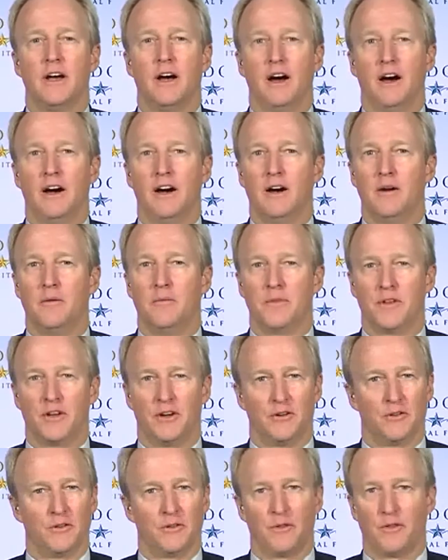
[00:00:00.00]

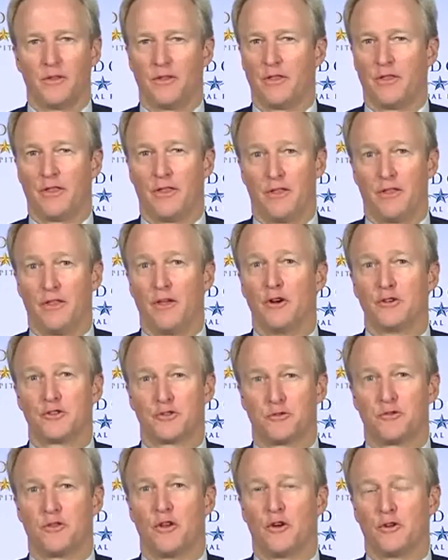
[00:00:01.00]

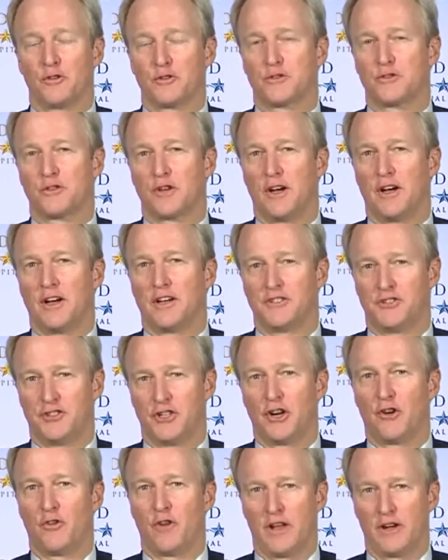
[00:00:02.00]
those
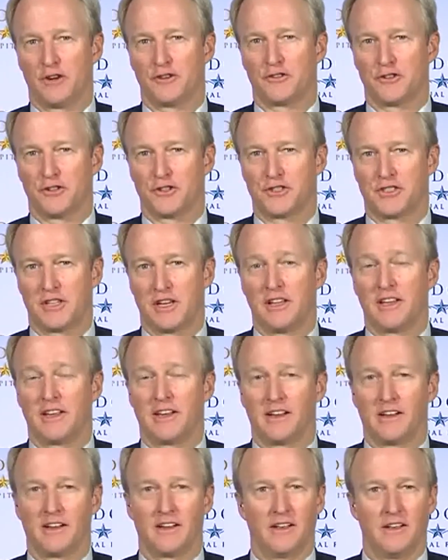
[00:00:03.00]
generators are
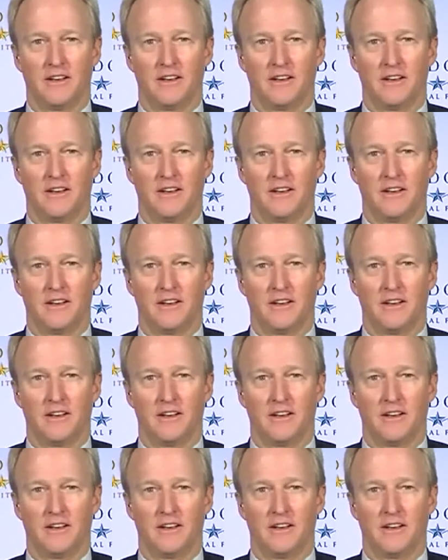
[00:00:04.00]
selling